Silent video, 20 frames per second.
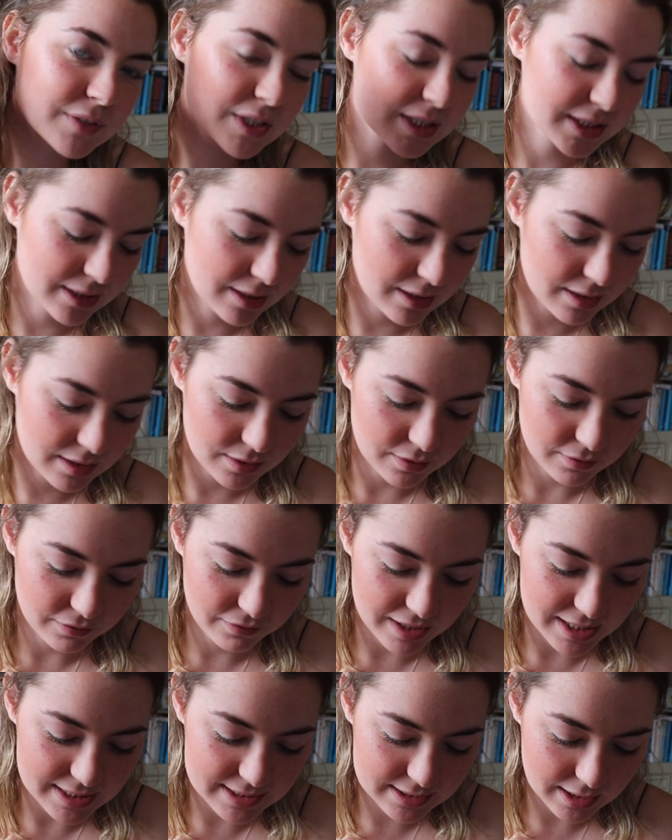it's kind of, your
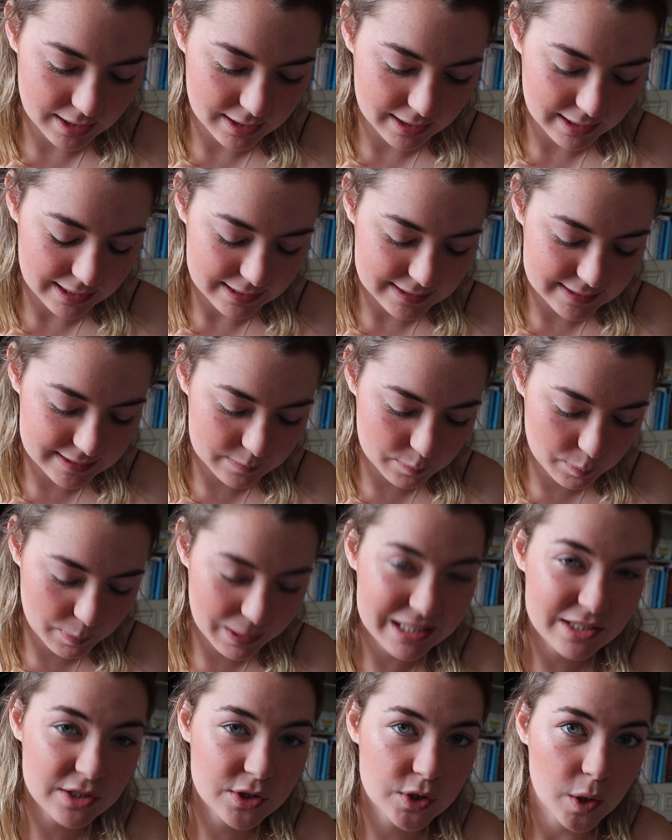face kind of gets
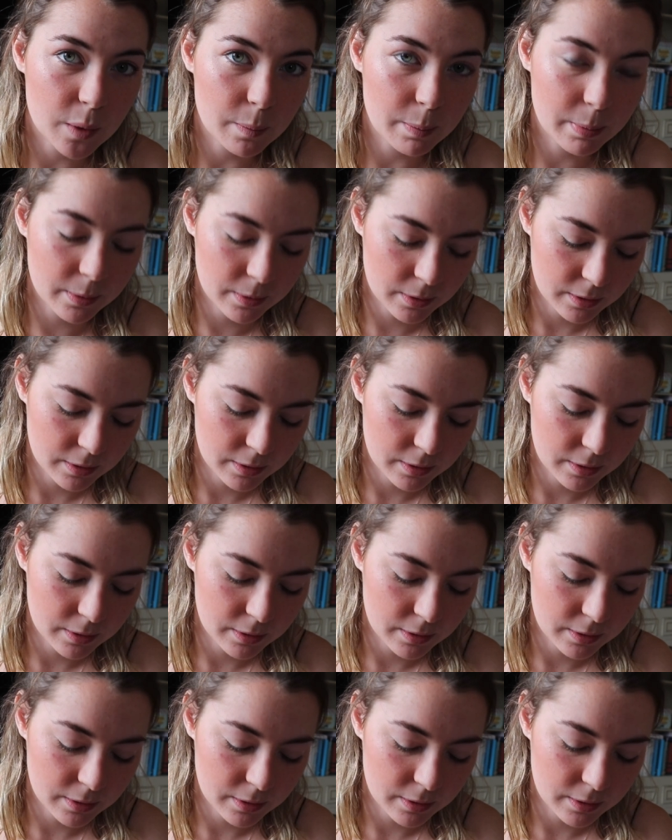picked up